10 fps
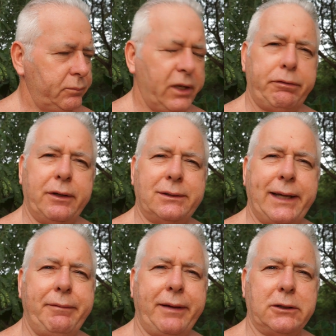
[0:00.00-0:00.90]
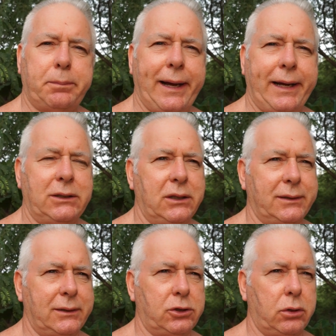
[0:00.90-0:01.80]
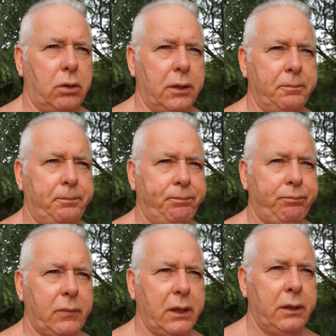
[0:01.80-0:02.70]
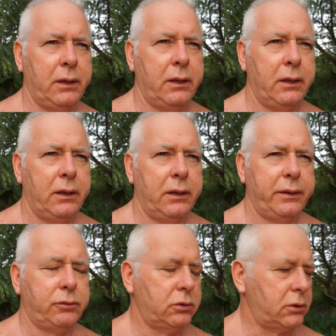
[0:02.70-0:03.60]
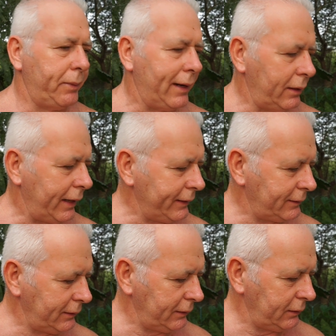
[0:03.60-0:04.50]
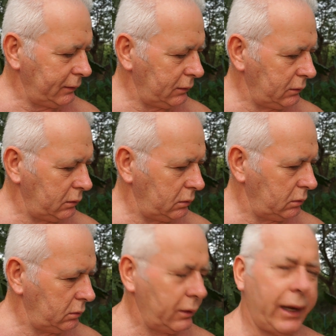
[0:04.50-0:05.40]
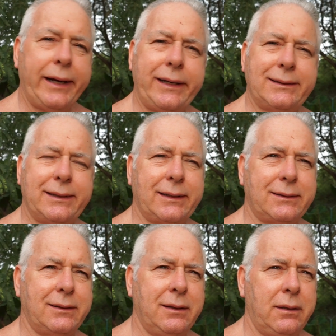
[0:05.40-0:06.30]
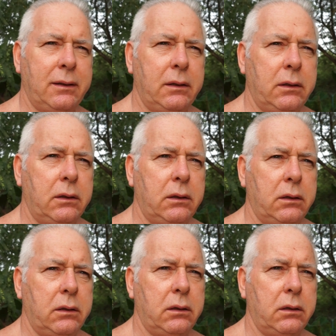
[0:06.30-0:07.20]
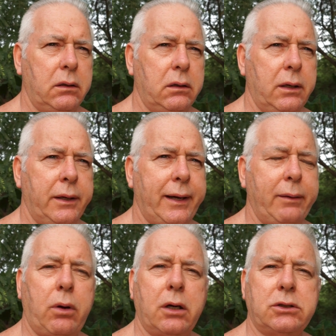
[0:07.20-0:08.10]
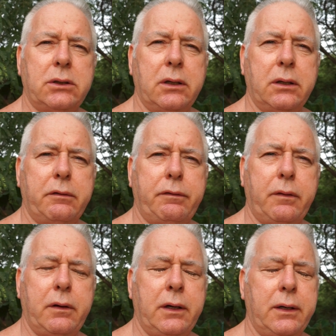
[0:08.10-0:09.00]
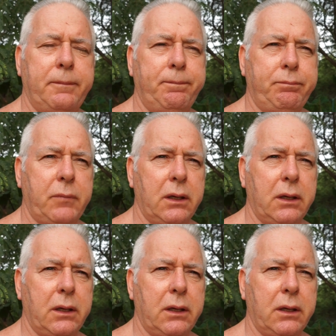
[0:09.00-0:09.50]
different savings packages and so on. This was about 1996, and I watched on